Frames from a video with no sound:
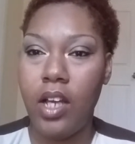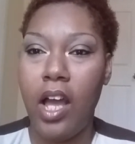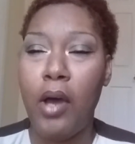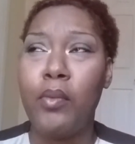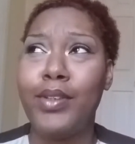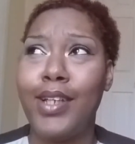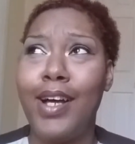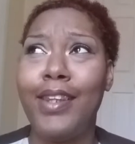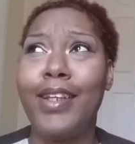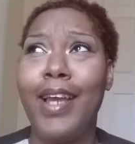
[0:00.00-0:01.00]
I was
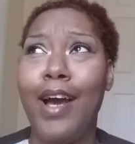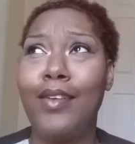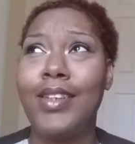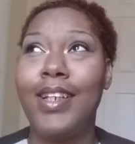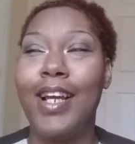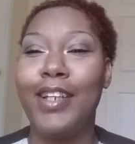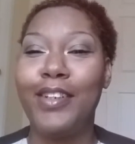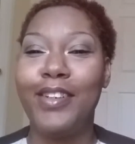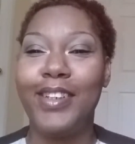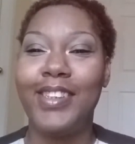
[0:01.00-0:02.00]
on the couch and I
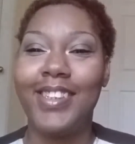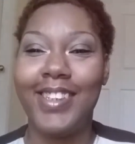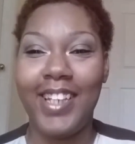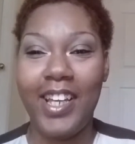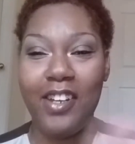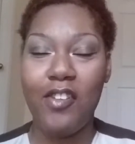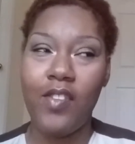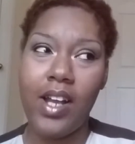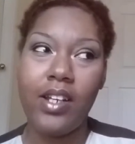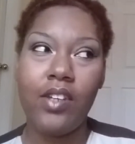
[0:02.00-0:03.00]
literally just laid
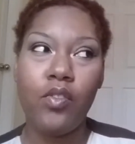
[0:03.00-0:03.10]
over.